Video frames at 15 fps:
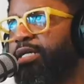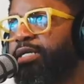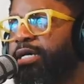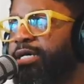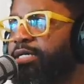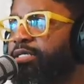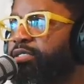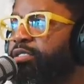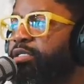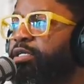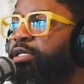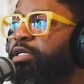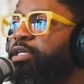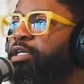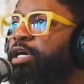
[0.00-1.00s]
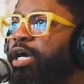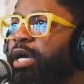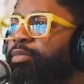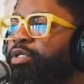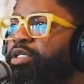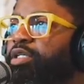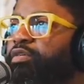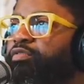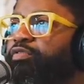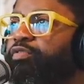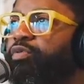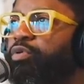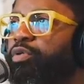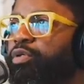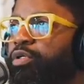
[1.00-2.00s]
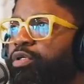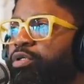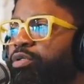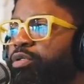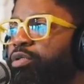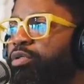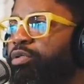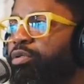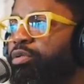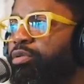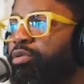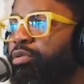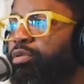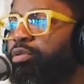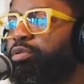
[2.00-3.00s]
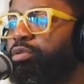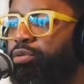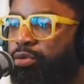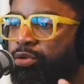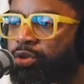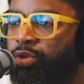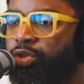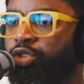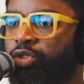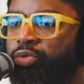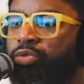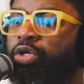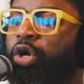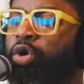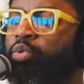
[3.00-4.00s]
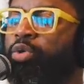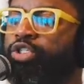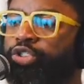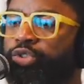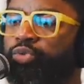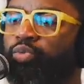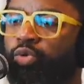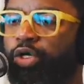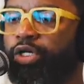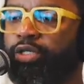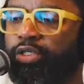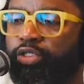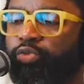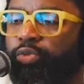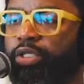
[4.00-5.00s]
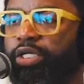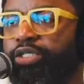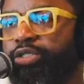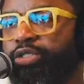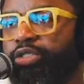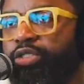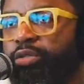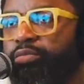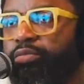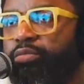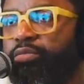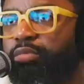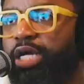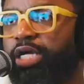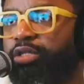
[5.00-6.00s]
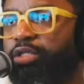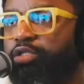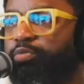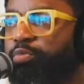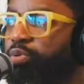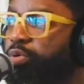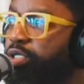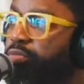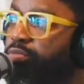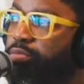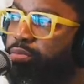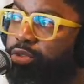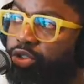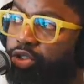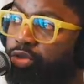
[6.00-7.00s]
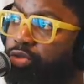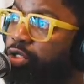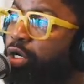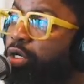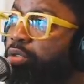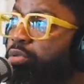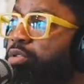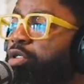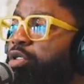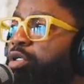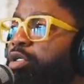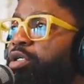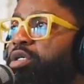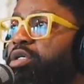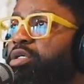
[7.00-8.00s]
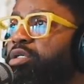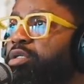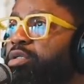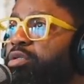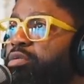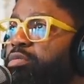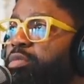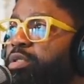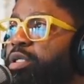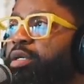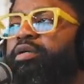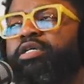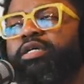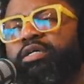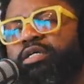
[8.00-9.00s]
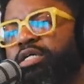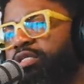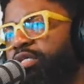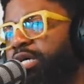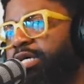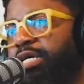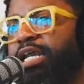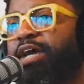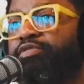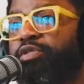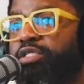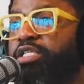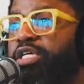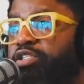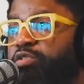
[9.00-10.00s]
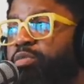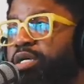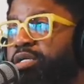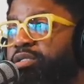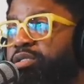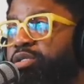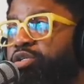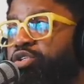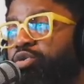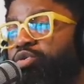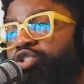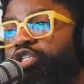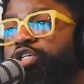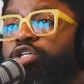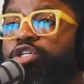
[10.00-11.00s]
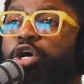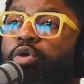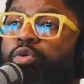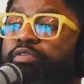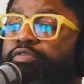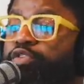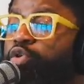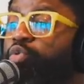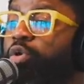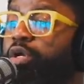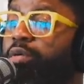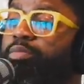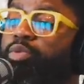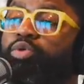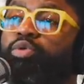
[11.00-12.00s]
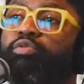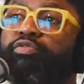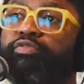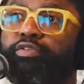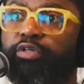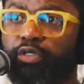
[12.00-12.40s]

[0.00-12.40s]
days. I'm looking for, do you know what you want in this relationship at this point? Do you know? Because again, after six months, you should know if you want to move